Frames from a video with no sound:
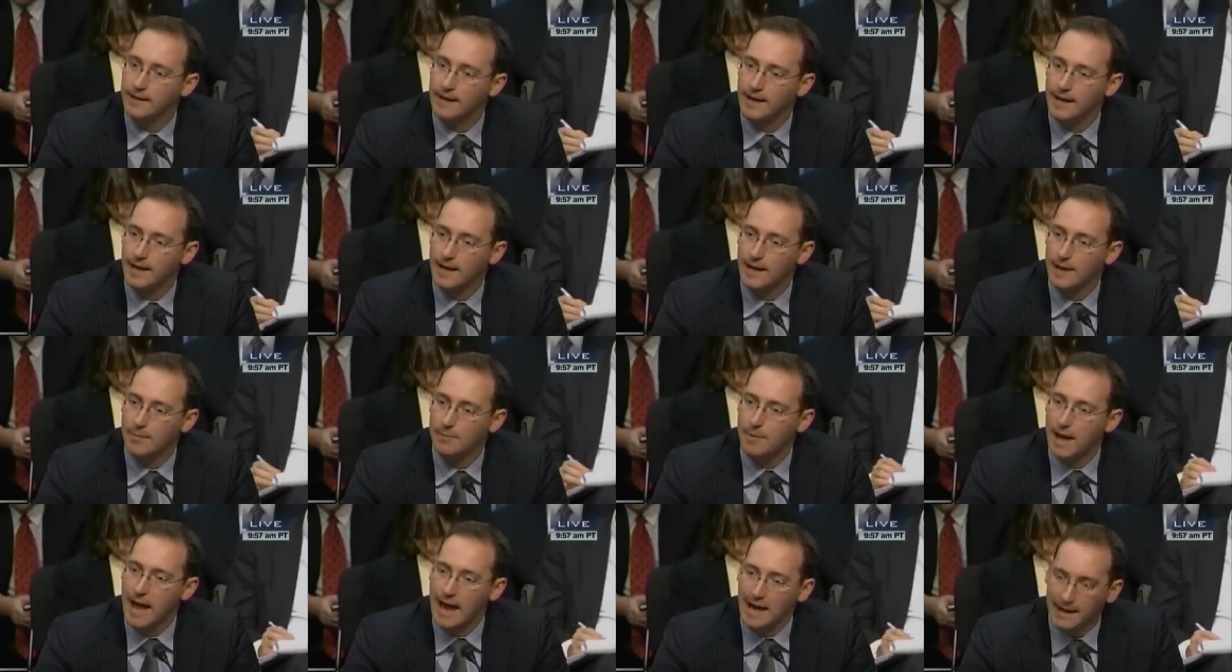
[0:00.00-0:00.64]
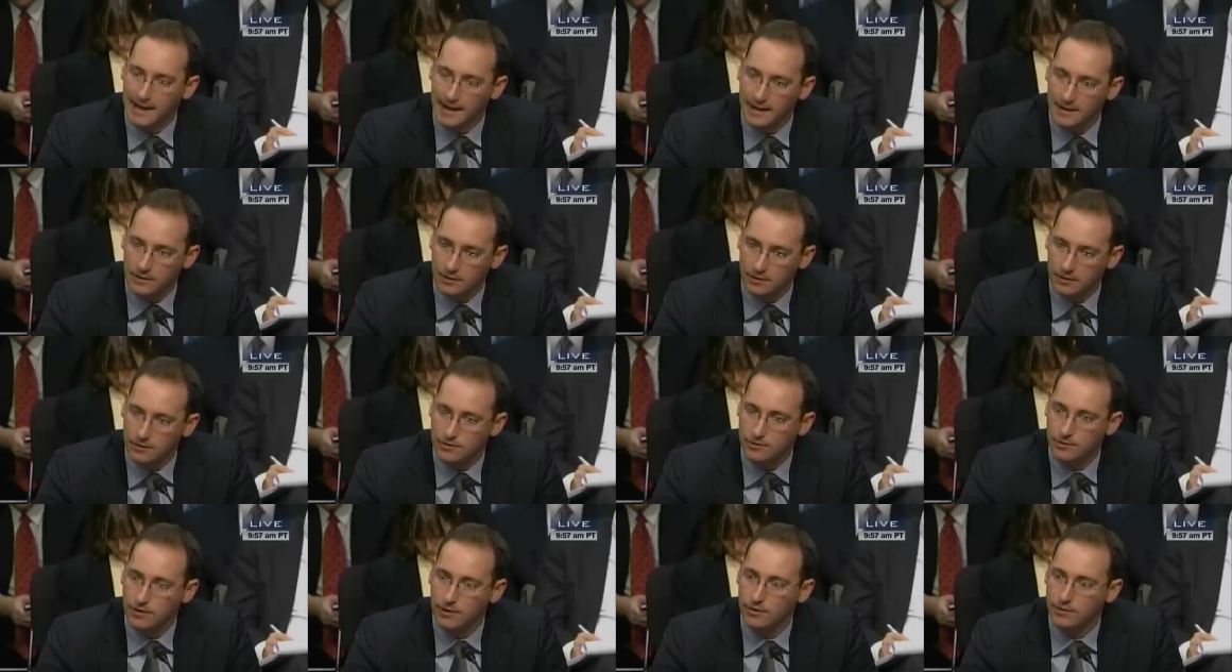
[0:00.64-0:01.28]
uh, back-end
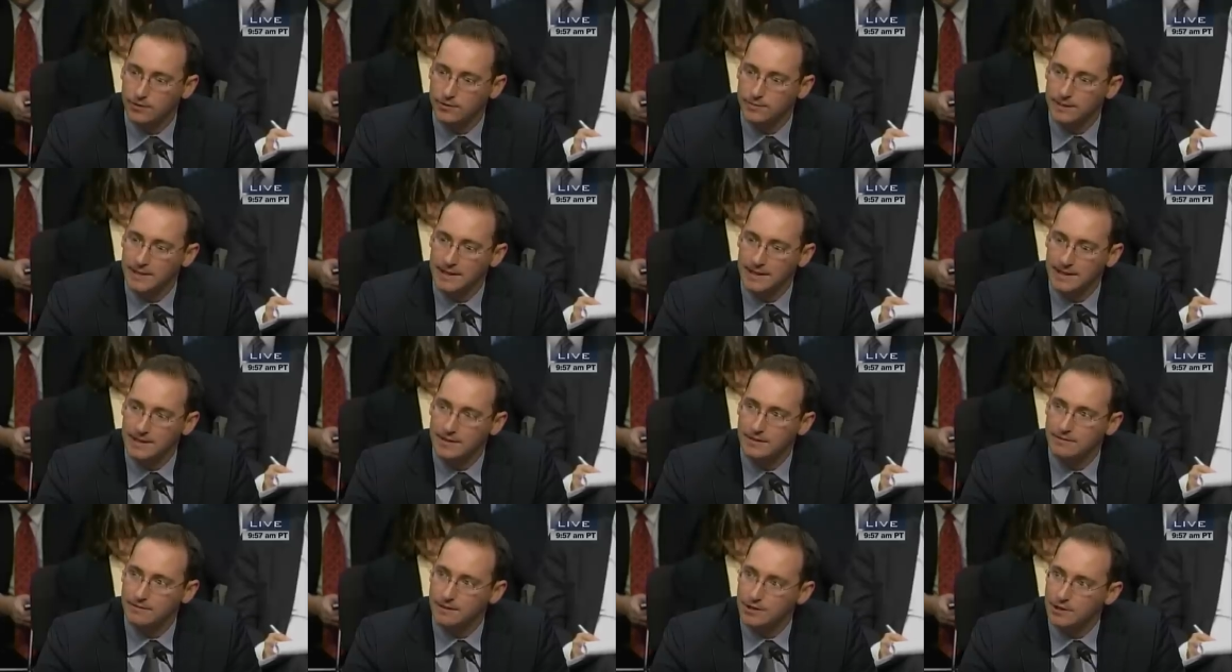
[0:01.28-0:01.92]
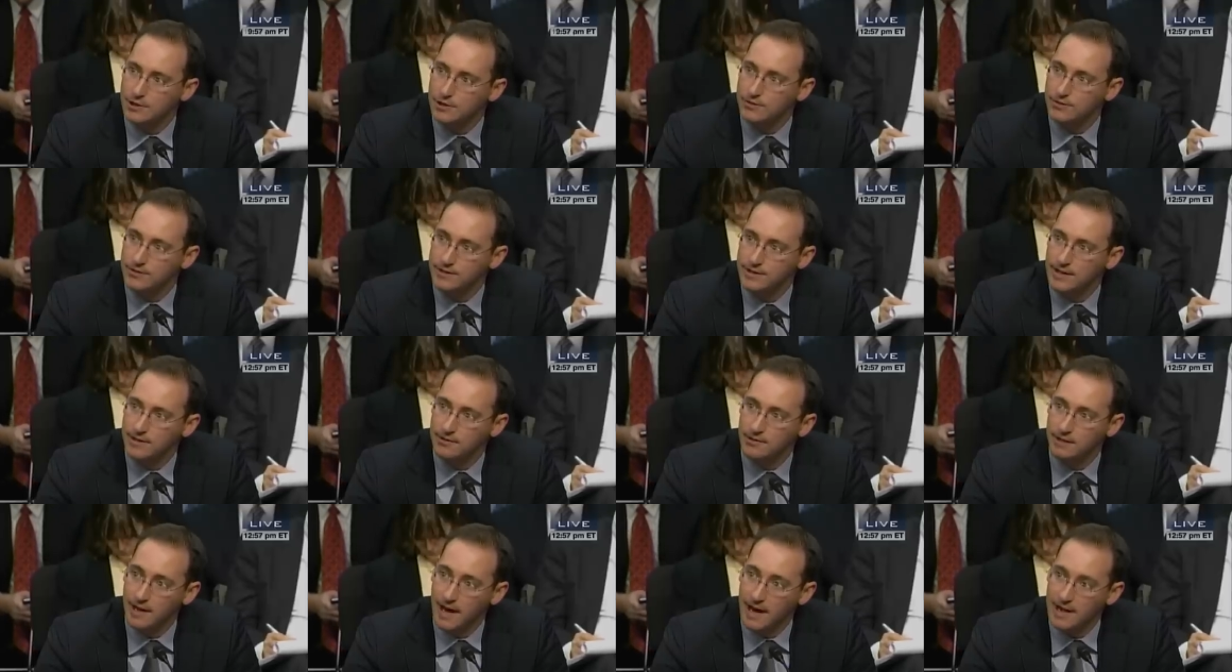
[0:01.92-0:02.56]
controls being individual
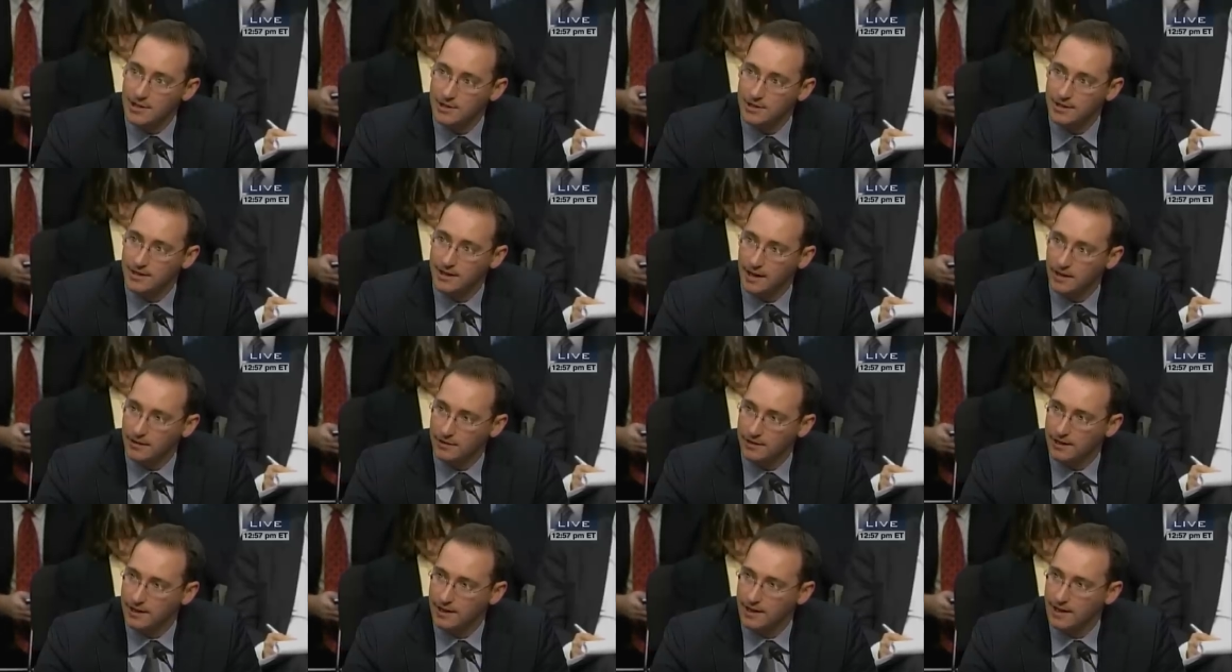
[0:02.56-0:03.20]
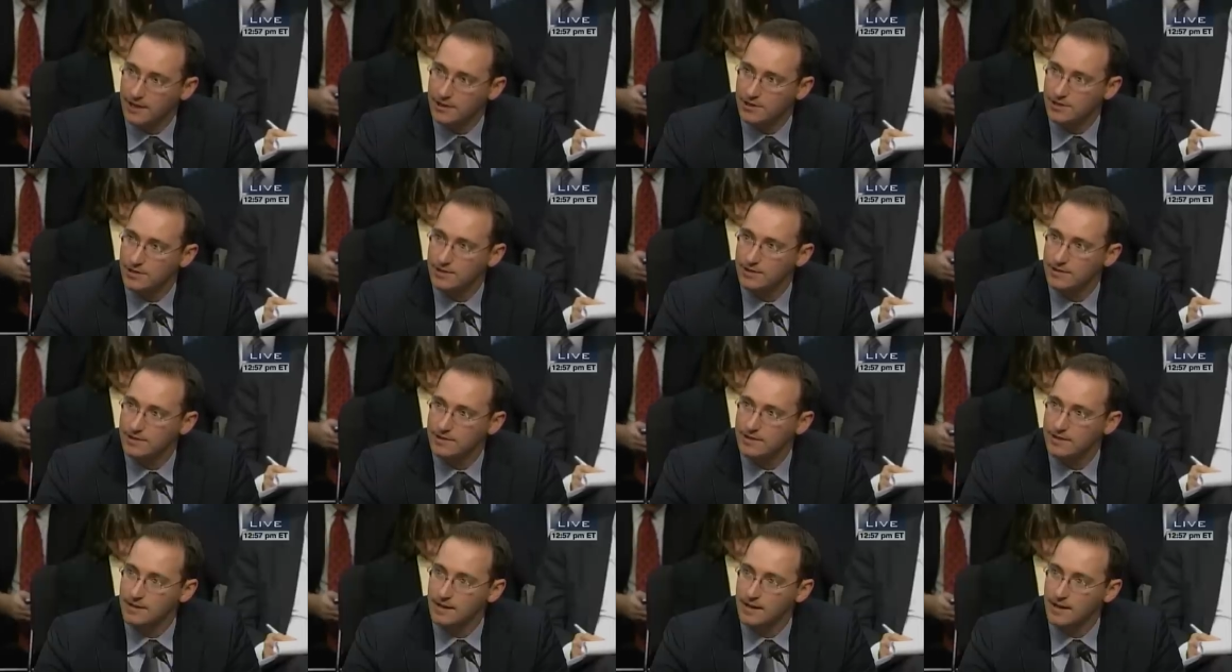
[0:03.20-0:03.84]
segregation
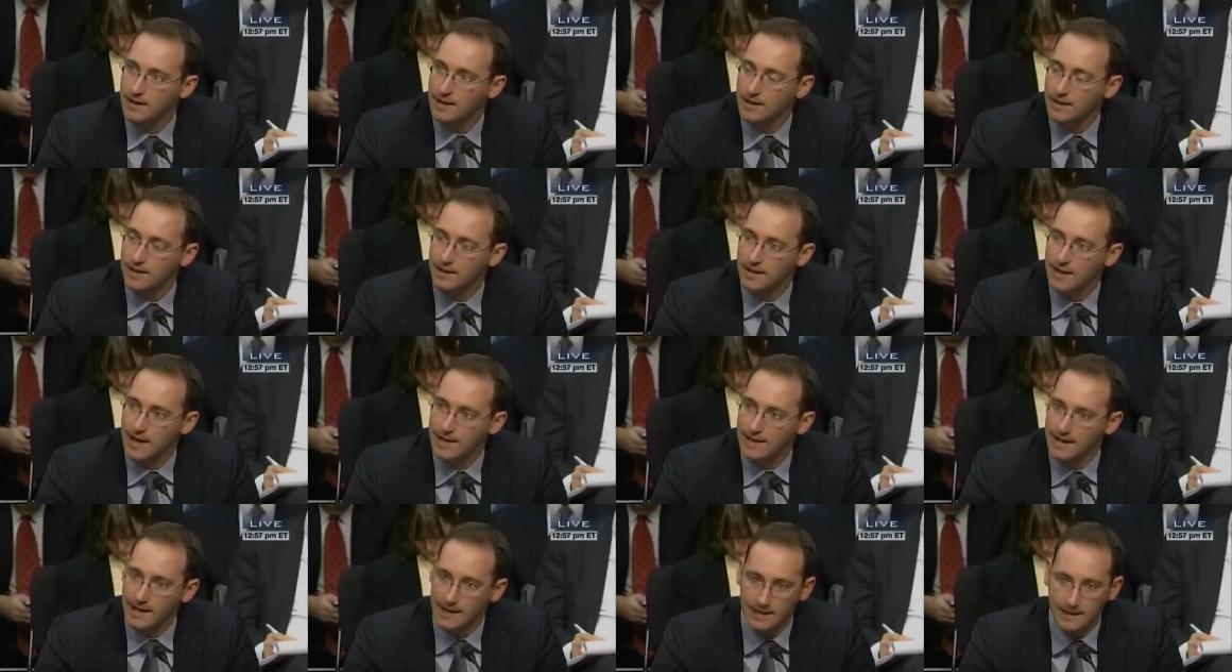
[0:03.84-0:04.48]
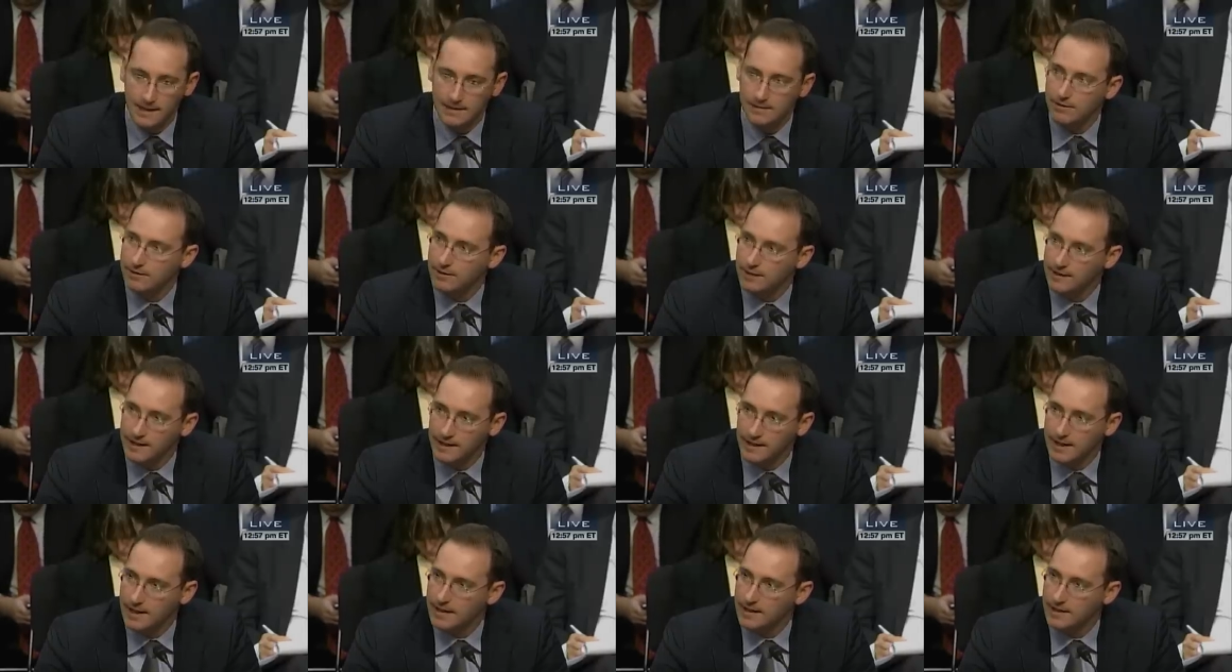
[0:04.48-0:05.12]
calculations that had never
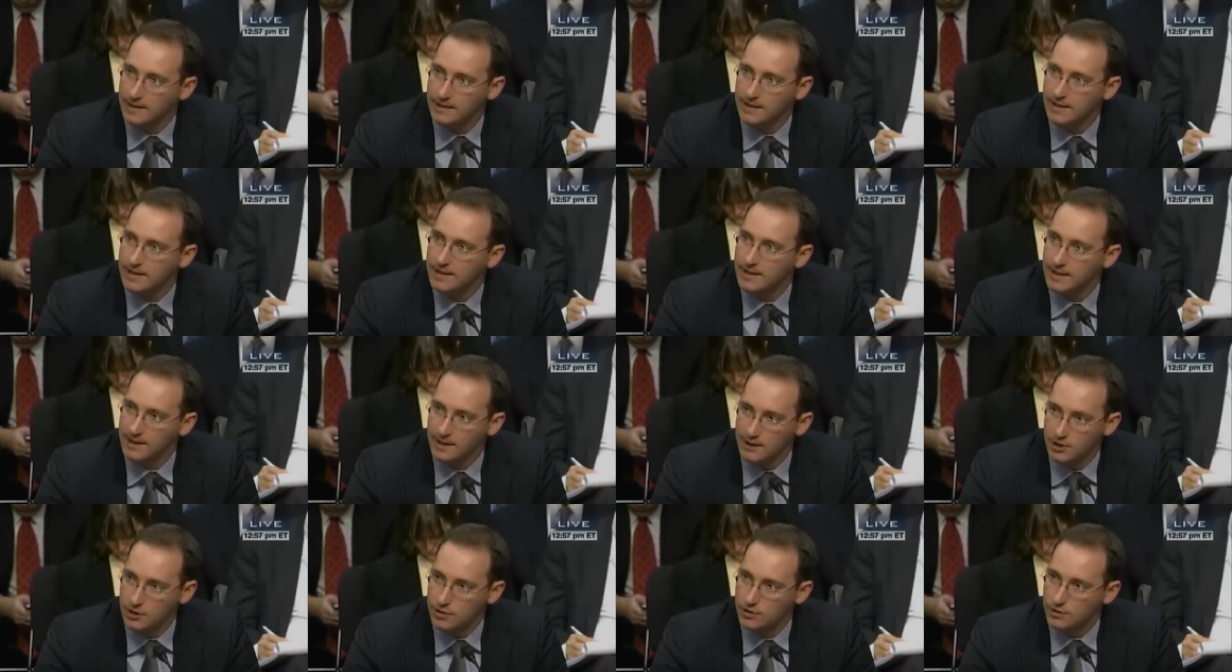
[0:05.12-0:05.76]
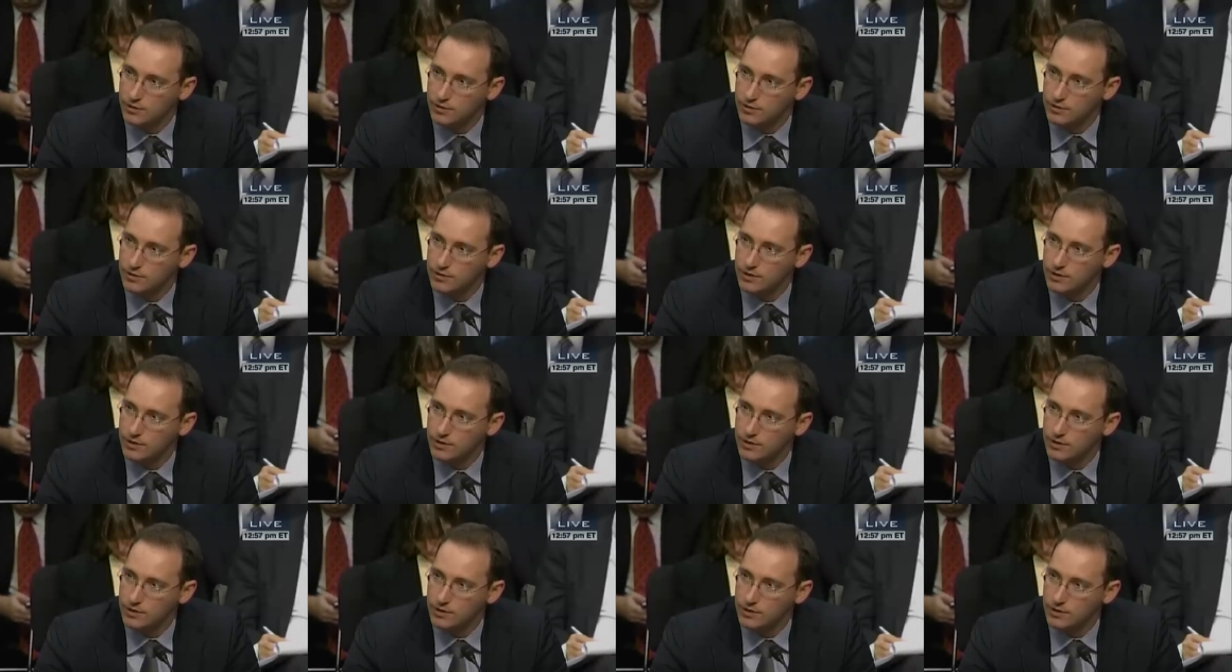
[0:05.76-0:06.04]
indicated any issues.